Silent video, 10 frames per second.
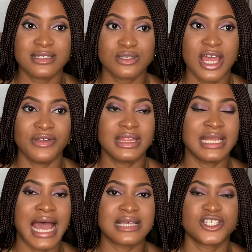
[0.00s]
Everything
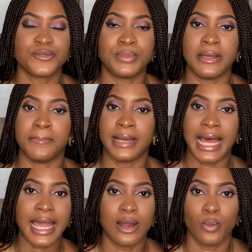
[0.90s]
has to be
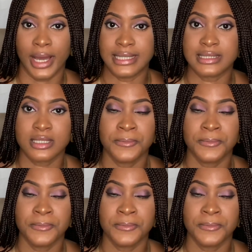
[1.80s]
black and white.